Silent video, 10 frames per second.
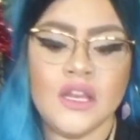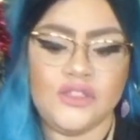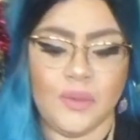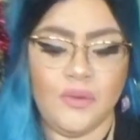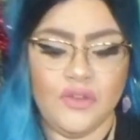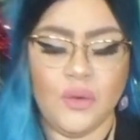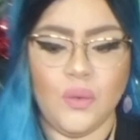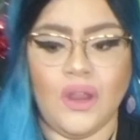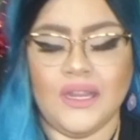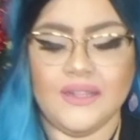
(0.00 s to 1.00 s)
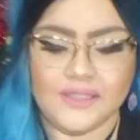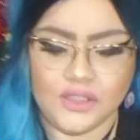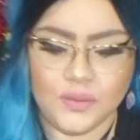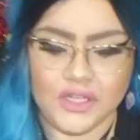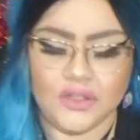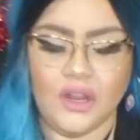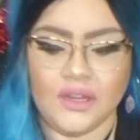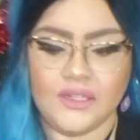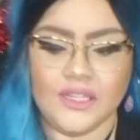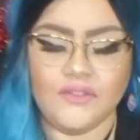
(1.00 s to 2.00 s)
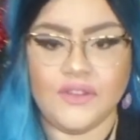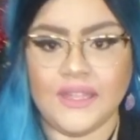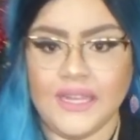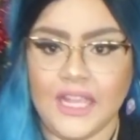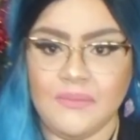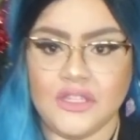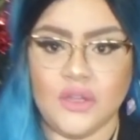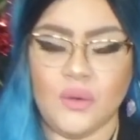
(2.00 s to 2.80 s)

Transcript: Some of you who are in the situation are in love with an image,